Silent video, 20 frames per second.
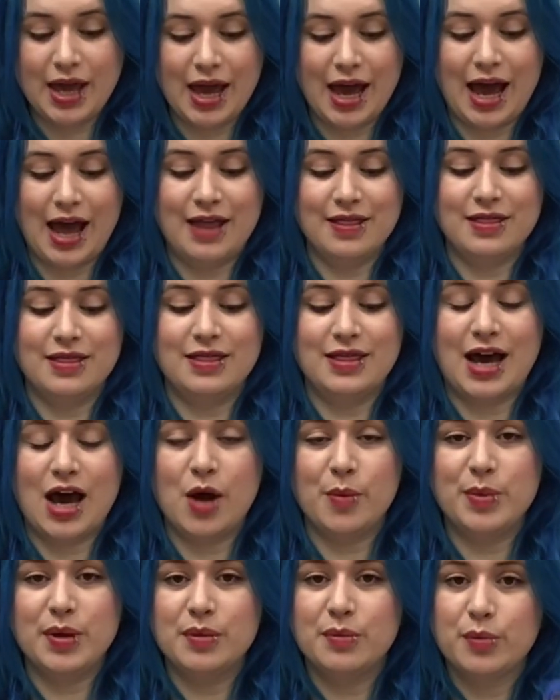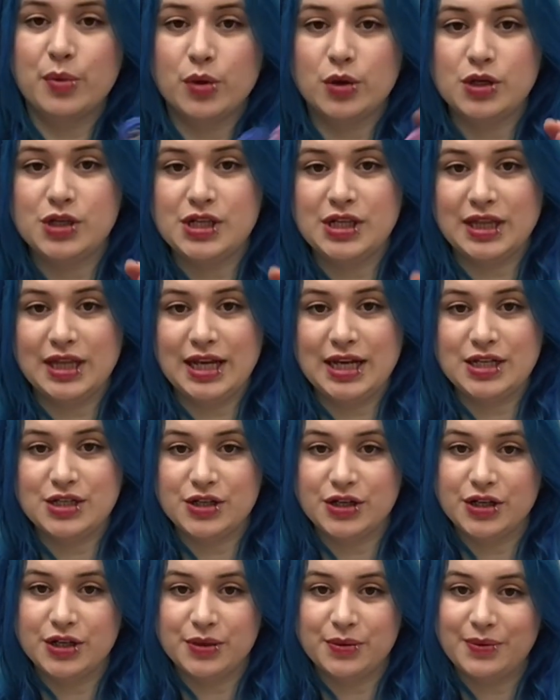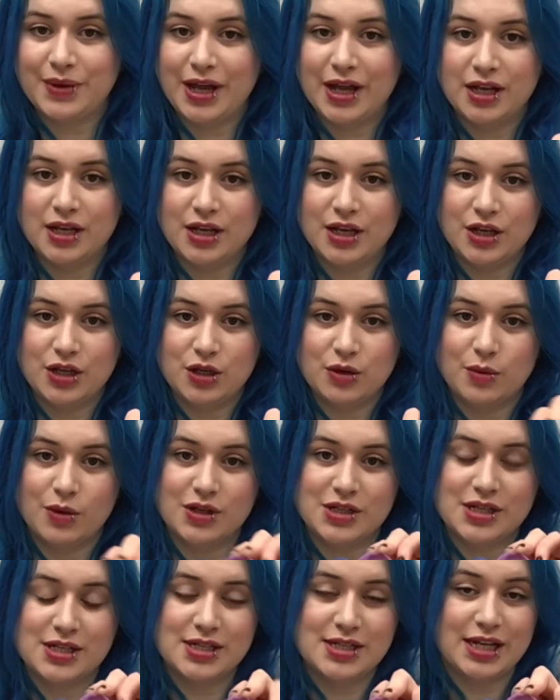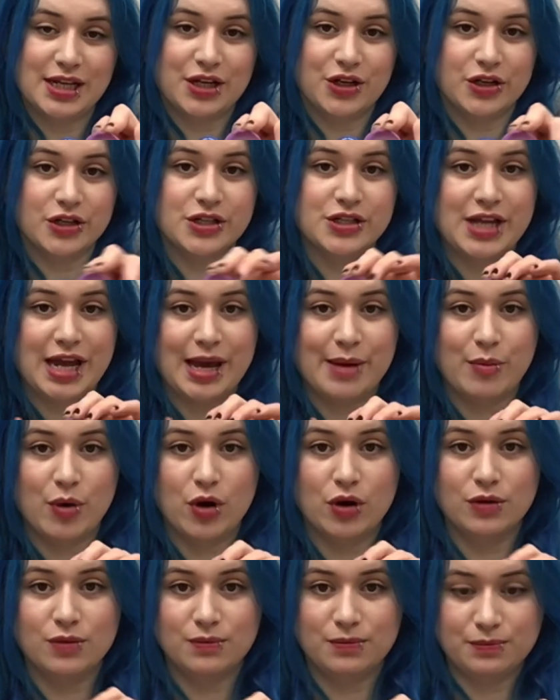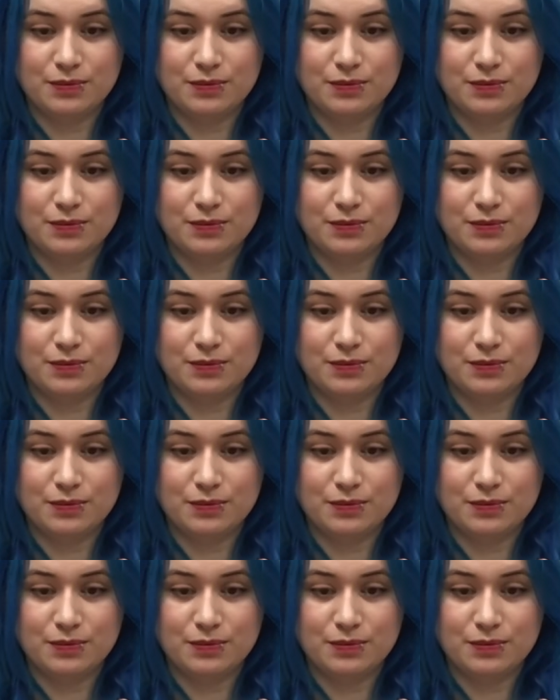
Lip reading: And that'll be important later when you want to stick your stem on.